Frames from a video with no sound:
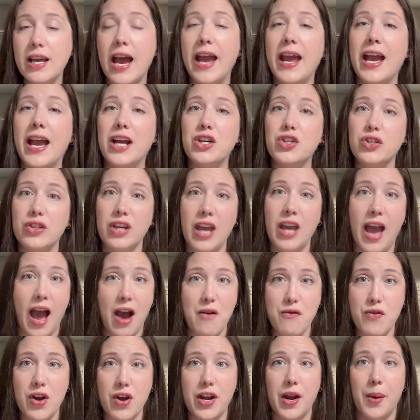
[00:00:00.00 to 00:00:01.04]
I actually
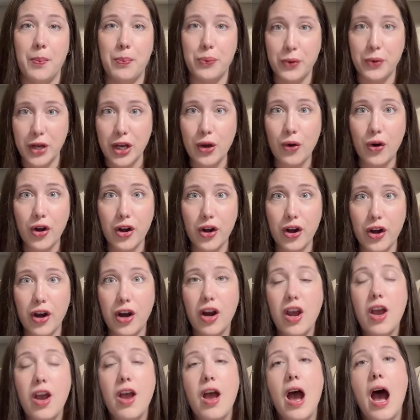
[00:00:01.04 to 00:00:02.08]
have one on pre-order
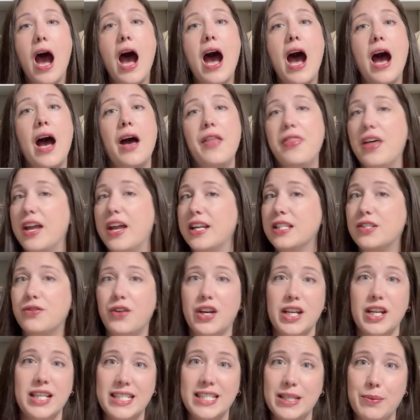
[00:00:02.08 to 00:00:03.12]
uh, that it's
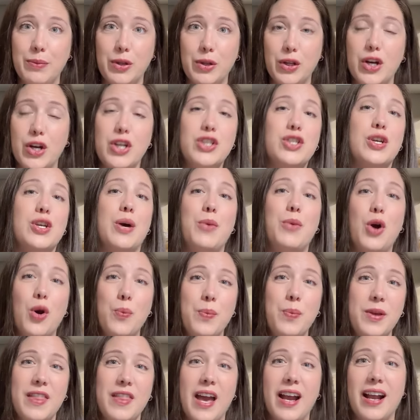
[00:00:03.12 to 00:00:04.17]
very similar. So I'm
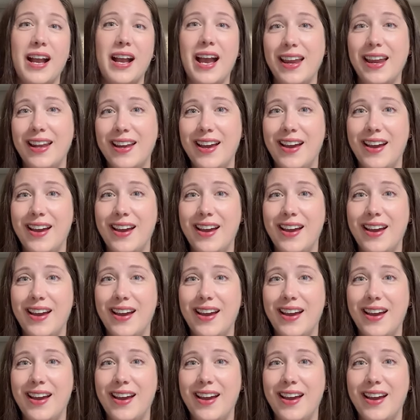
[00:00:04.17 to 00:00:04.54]
hoping that kind